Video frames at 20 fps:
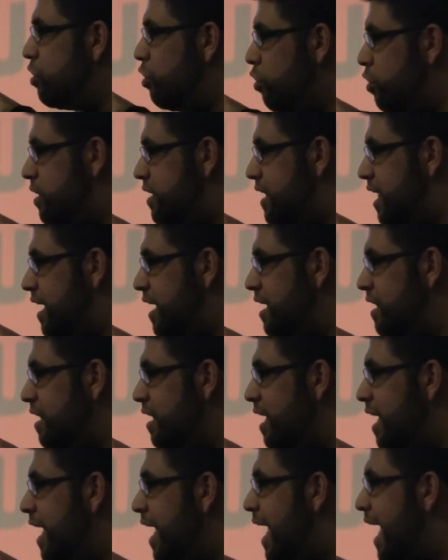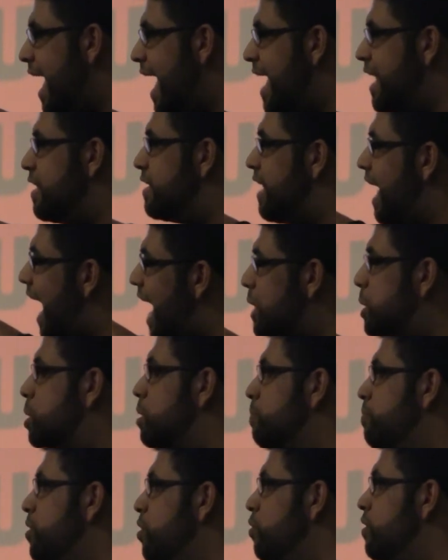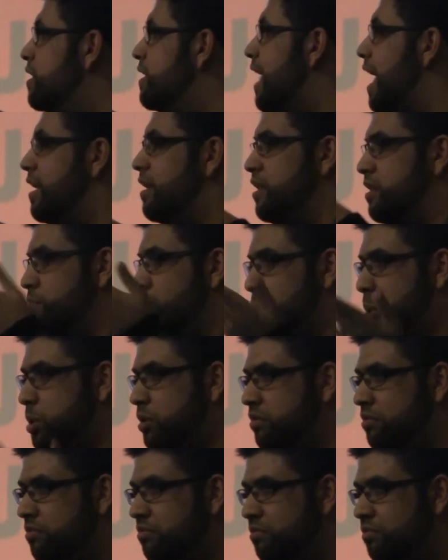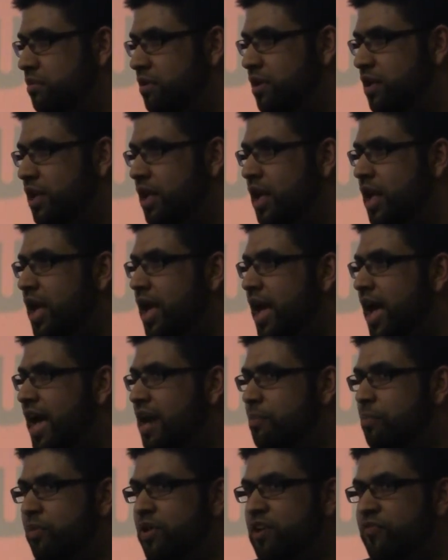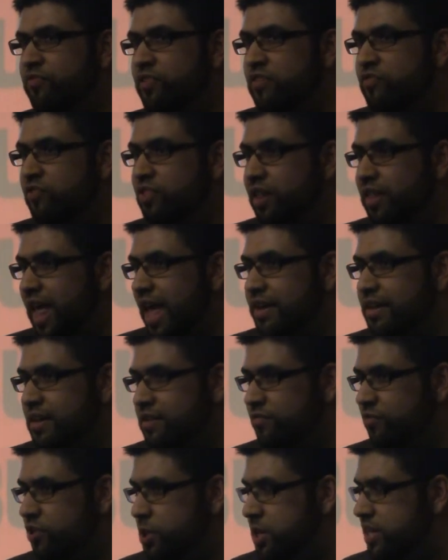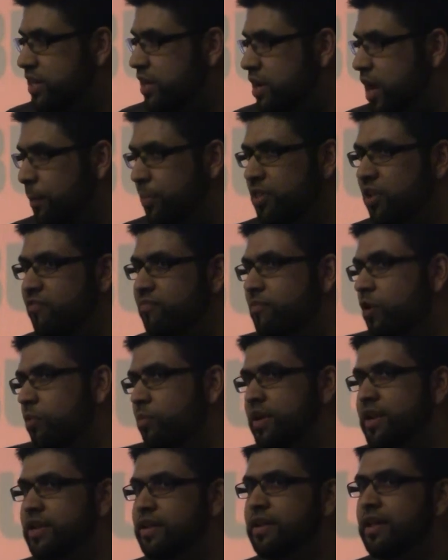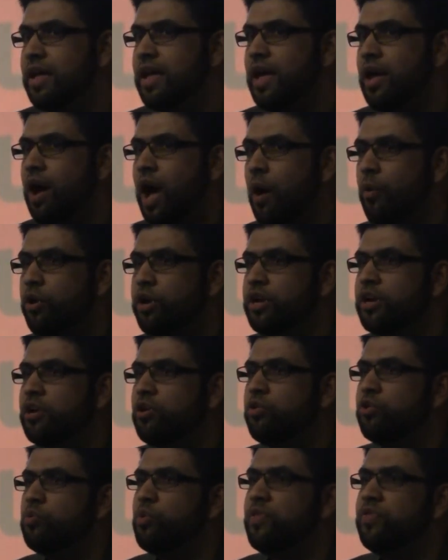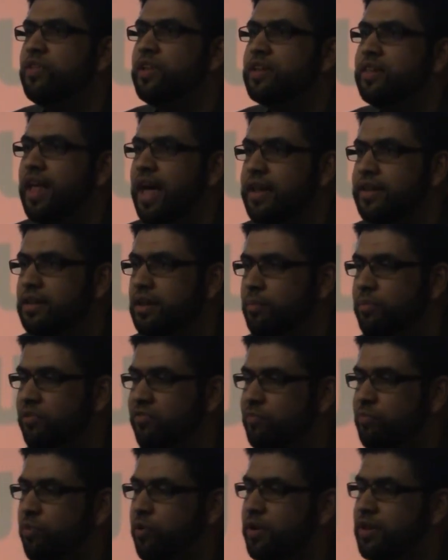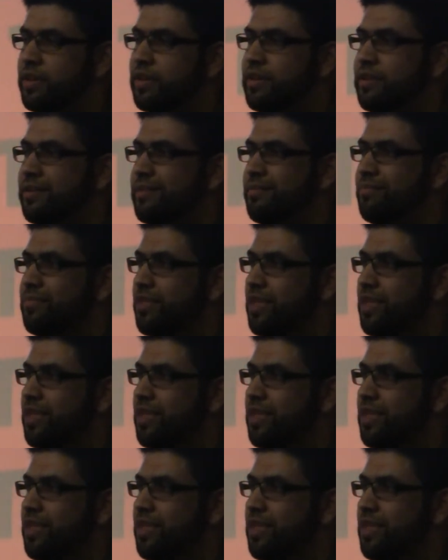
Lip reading: Hussain and his attributes and his mission. And briefly, for just a couple of moments, I will conclude with these last couple of points.